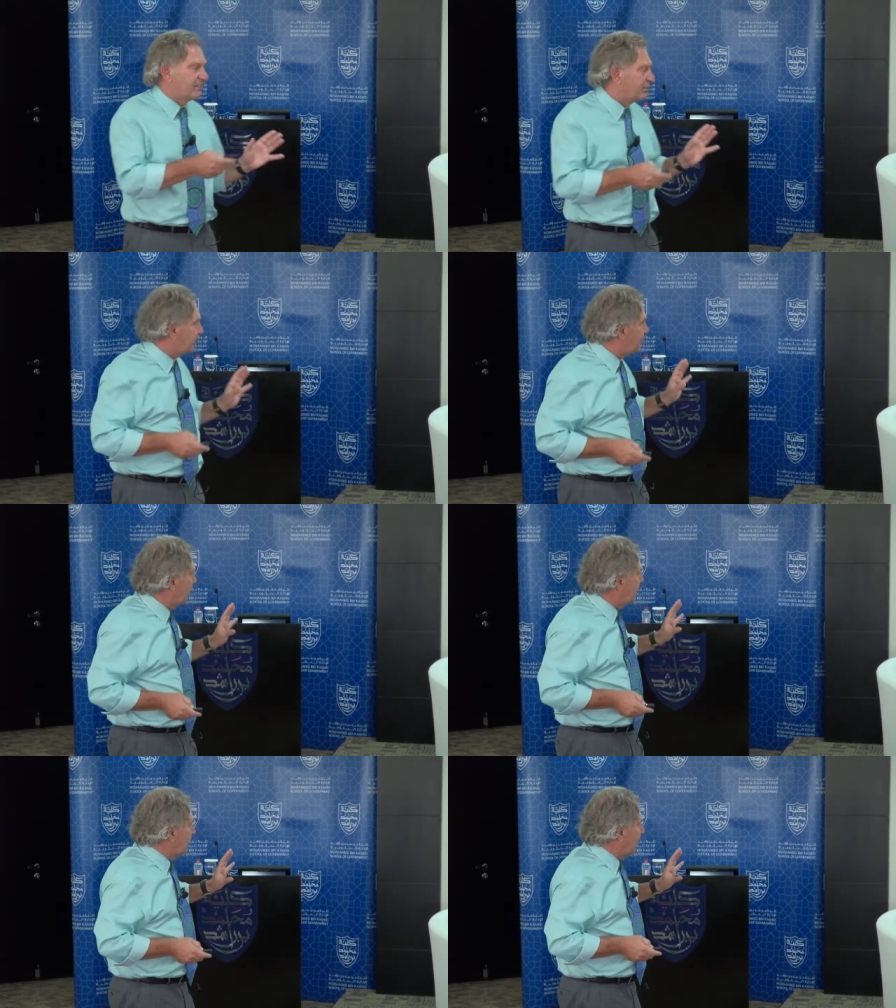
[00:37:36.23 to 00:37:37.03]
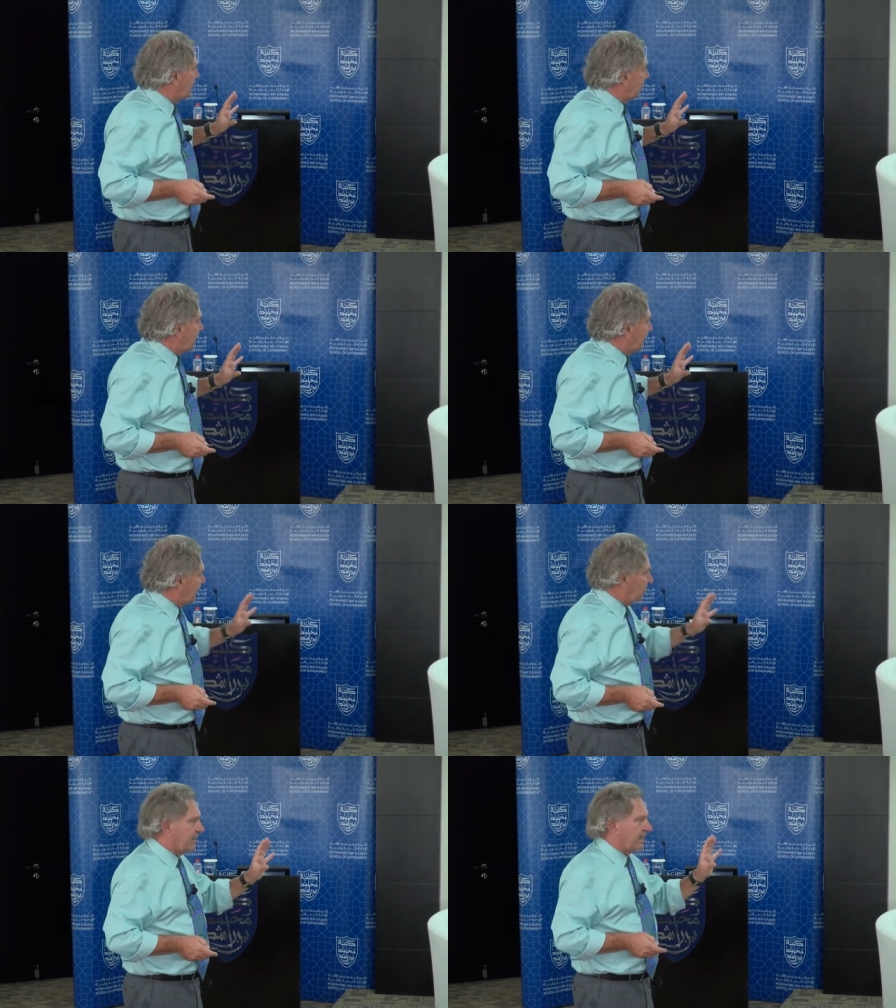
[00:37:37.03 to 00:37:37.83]
So
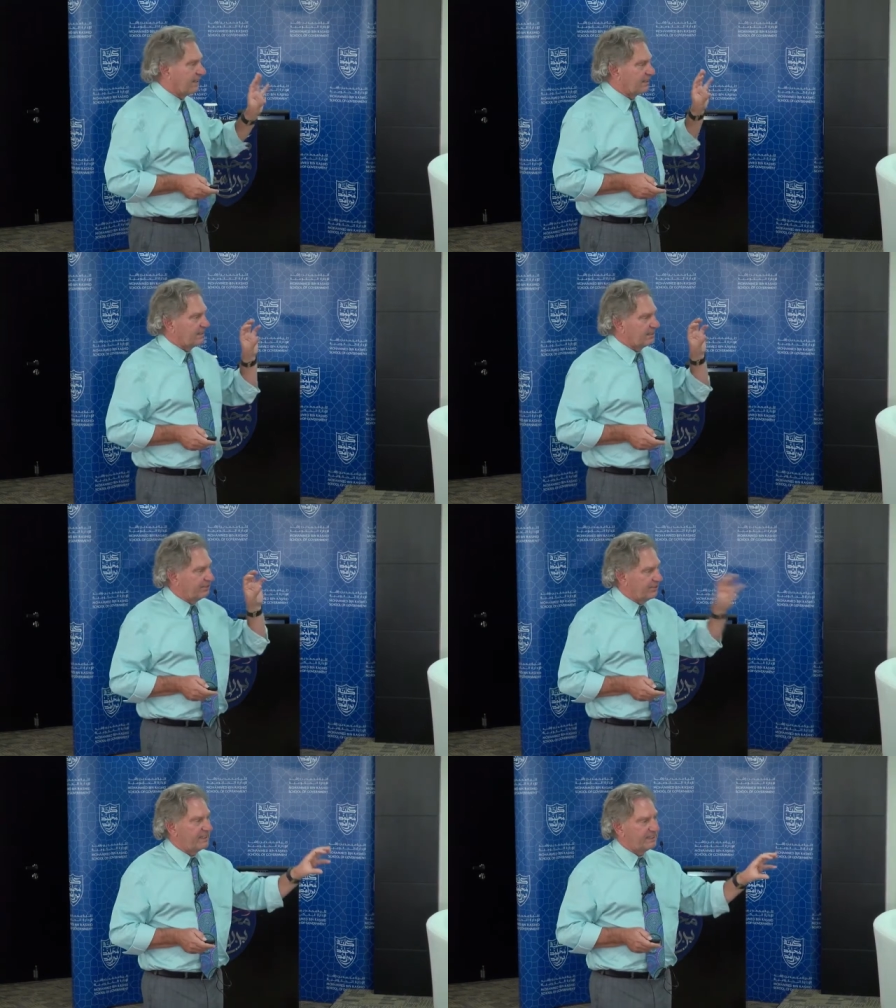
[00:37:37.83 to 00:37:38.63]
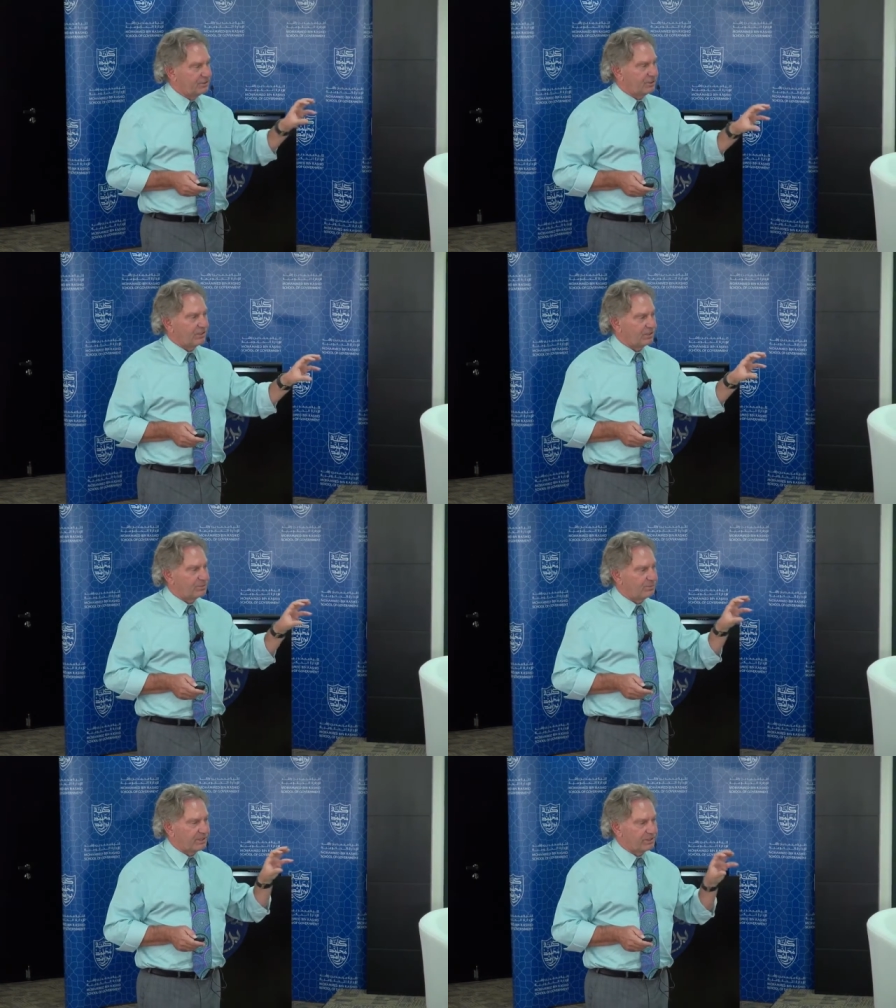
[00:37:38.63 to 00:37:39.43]
healthcare, three
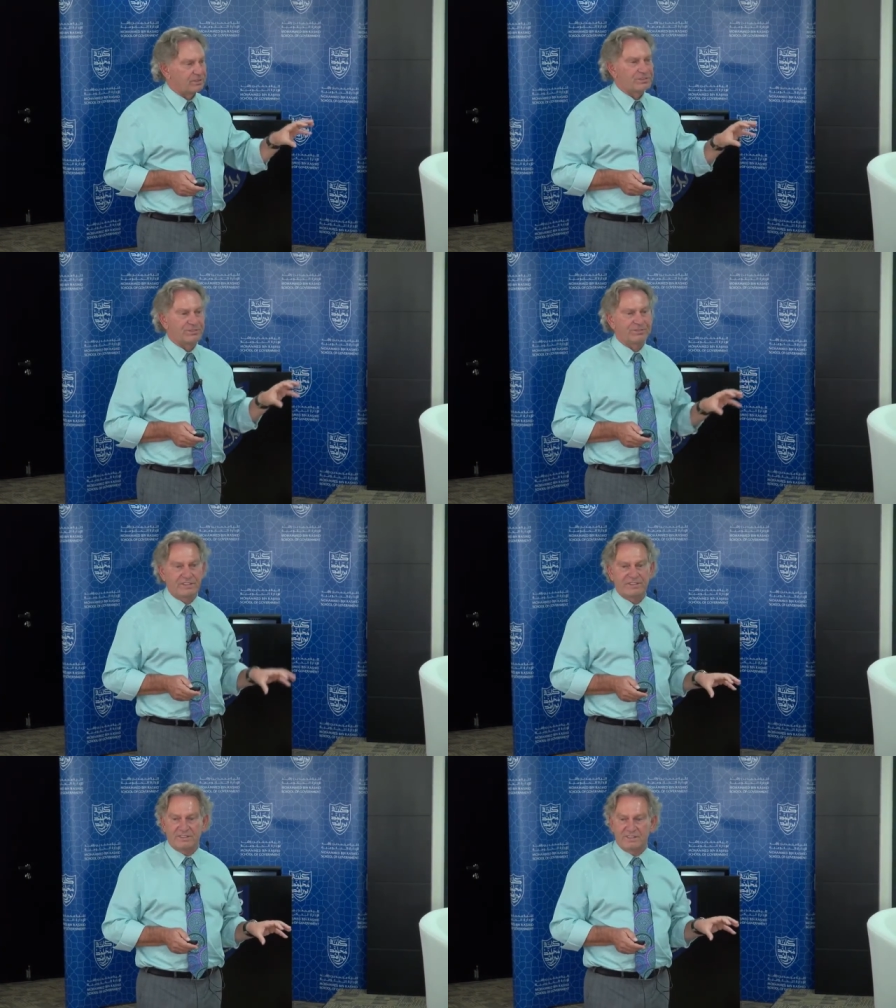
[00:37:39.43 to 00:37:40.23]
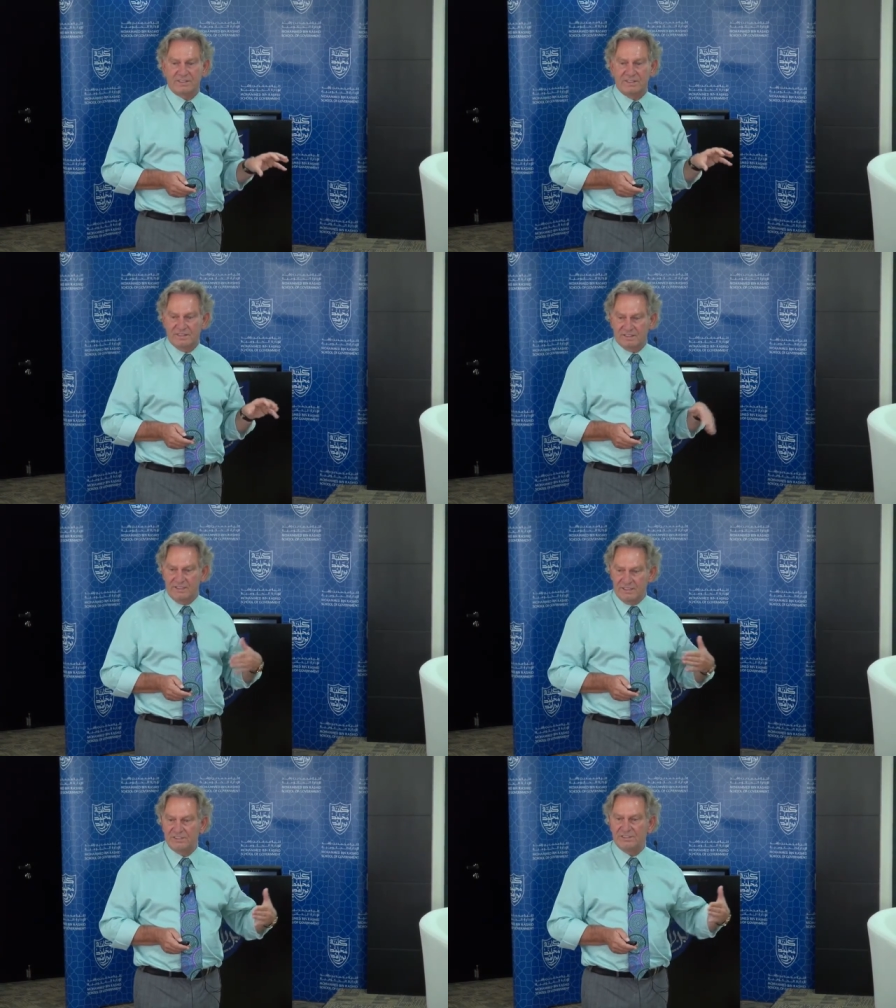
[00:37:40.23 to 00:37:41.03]
dollars per doctor's visit is
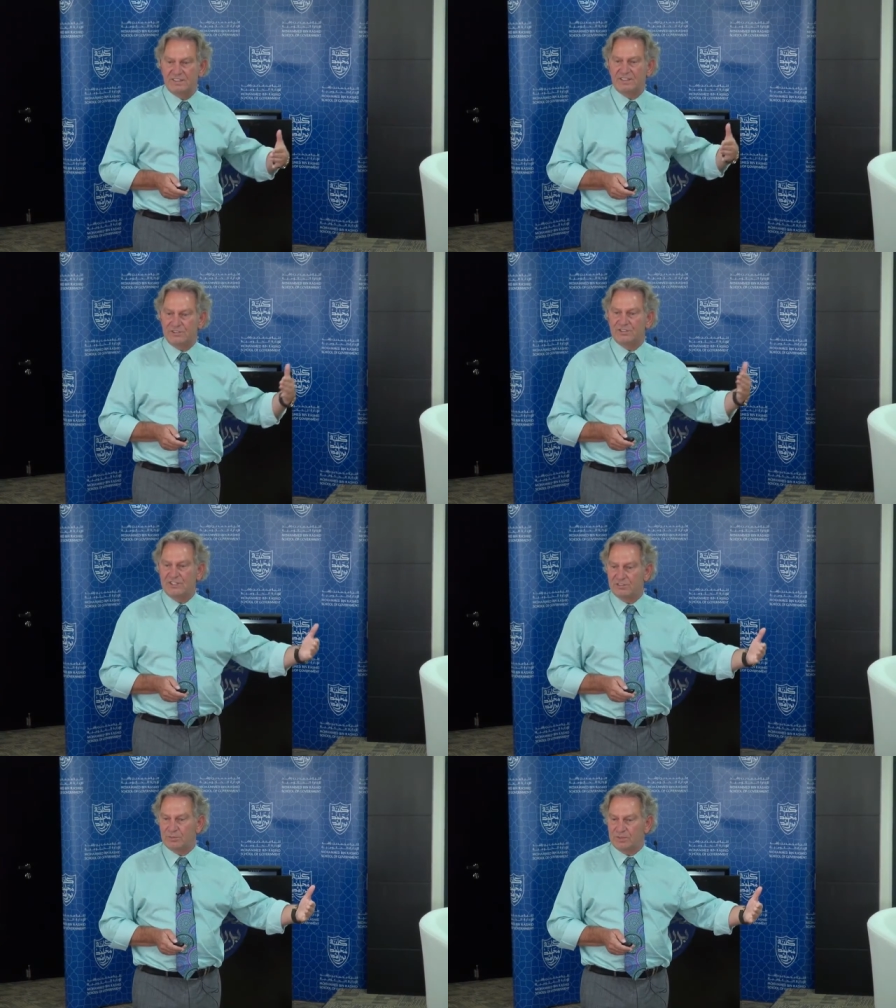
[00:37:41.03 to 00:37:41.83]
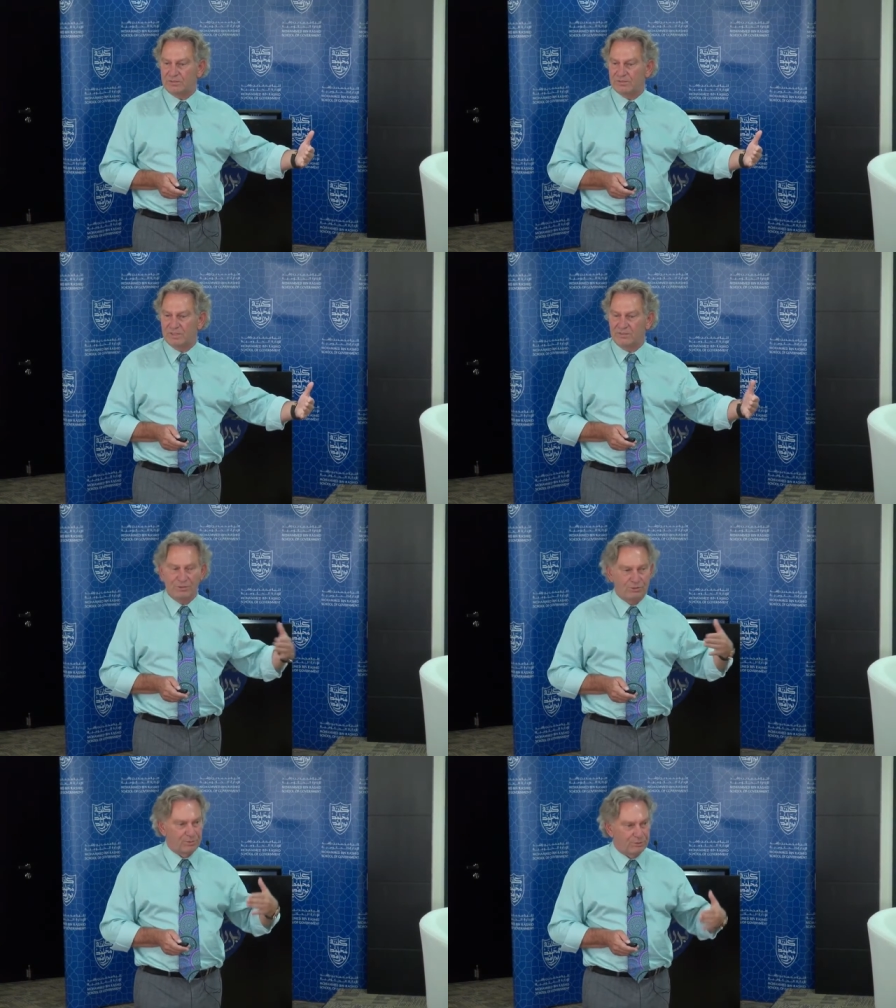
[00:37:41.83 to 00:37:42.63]
easily achievable if you
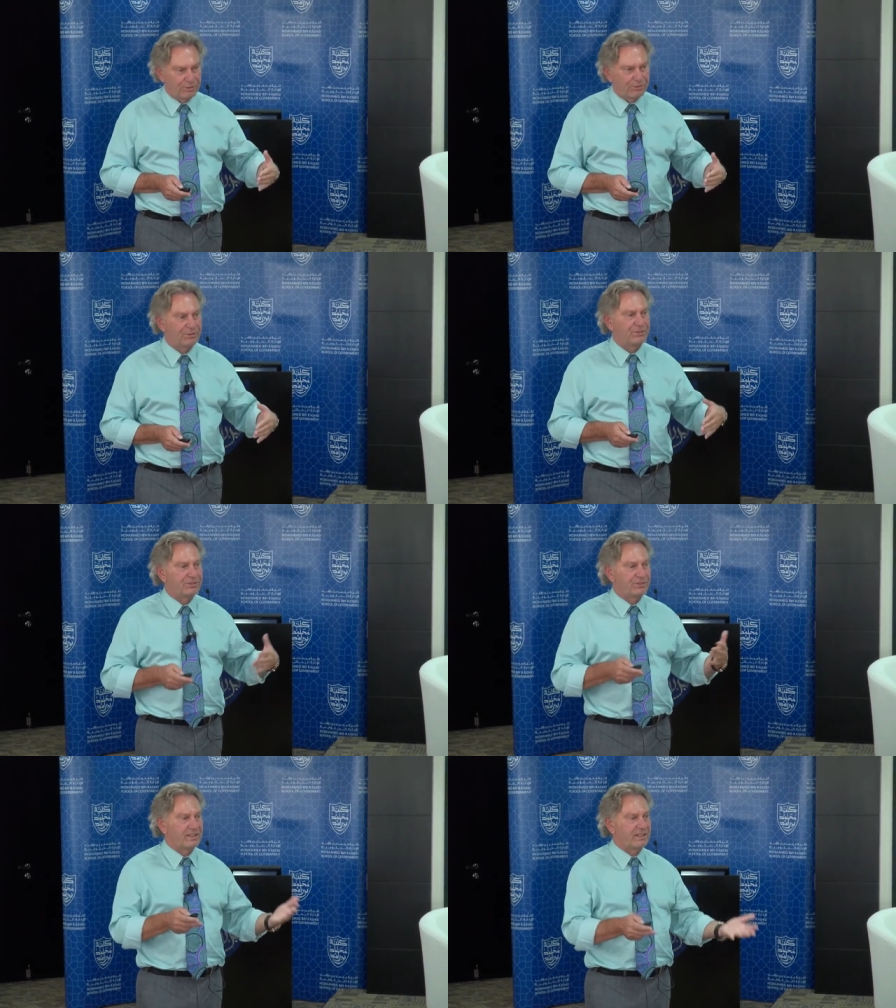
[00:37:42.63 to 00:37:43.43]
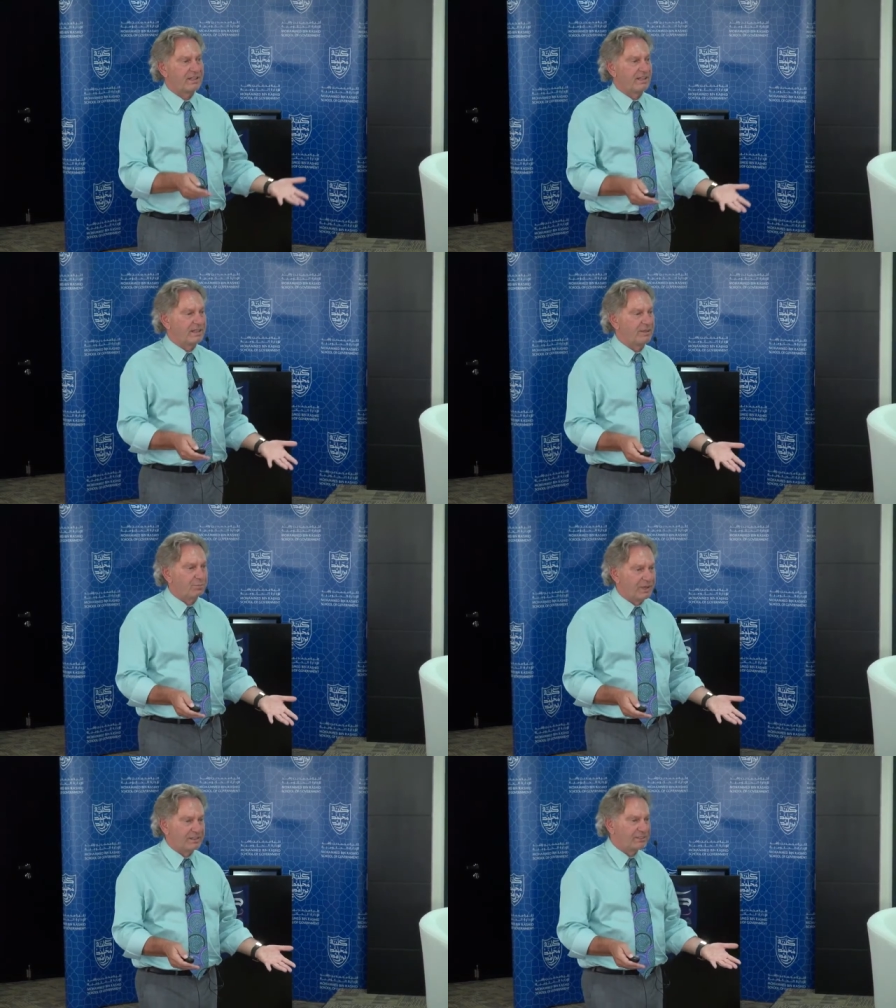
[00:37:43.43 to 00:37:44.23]
do it more virtually,
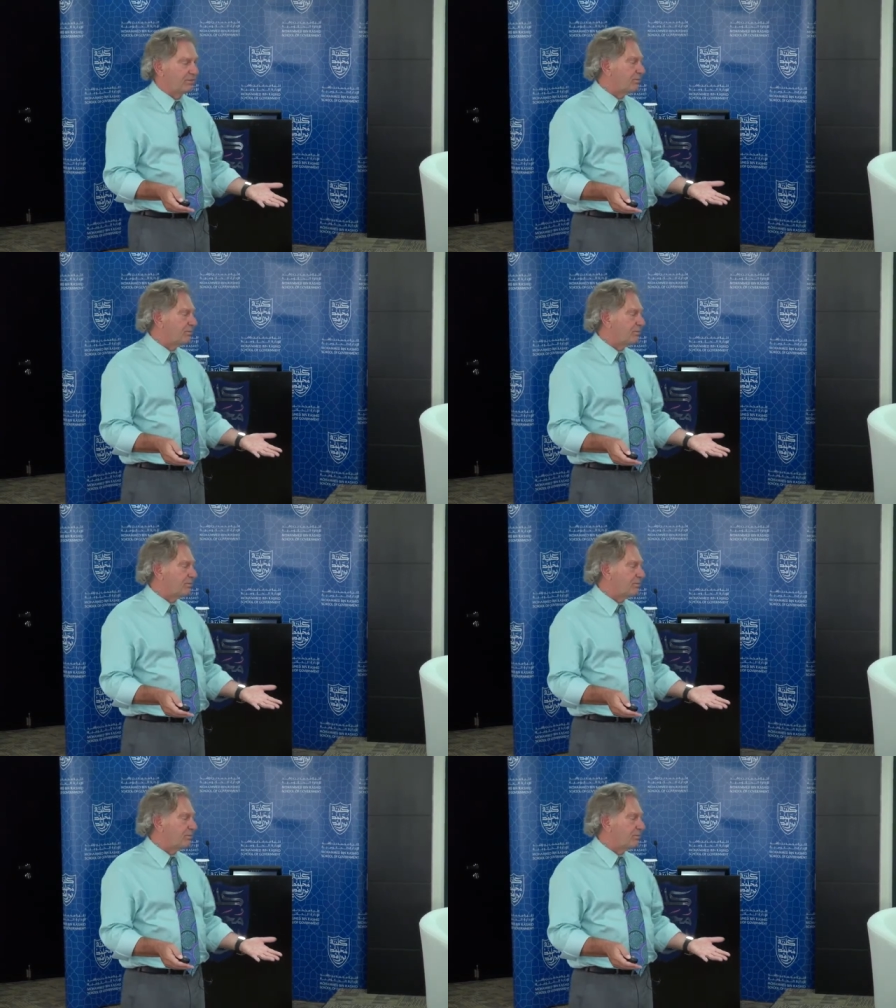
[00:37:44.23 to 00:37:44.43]
based on